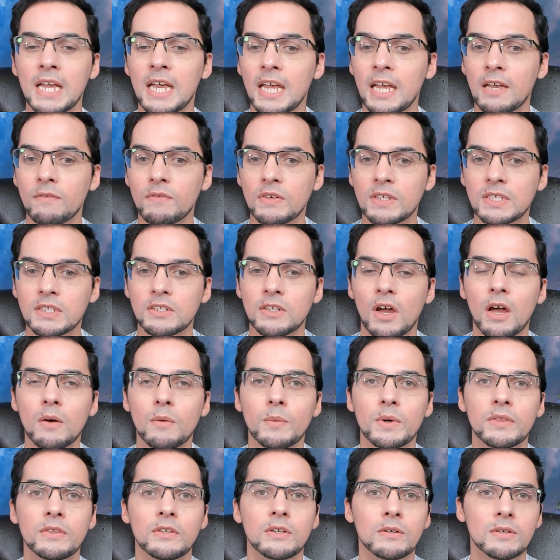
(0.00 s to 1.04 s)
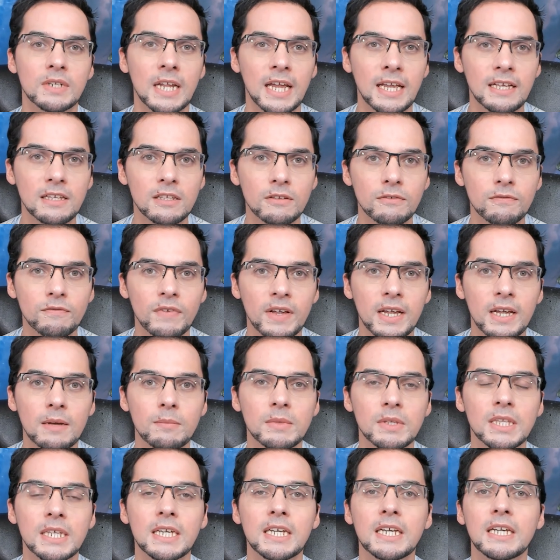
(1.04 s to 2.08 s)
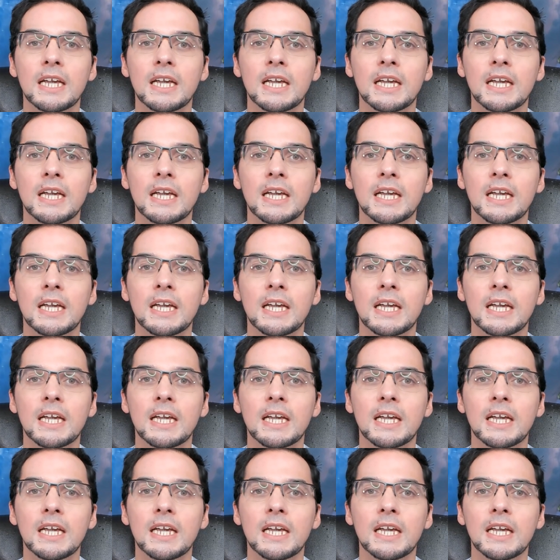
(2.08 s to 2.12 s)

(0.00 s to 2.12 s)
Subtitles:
If it's not with your natal family,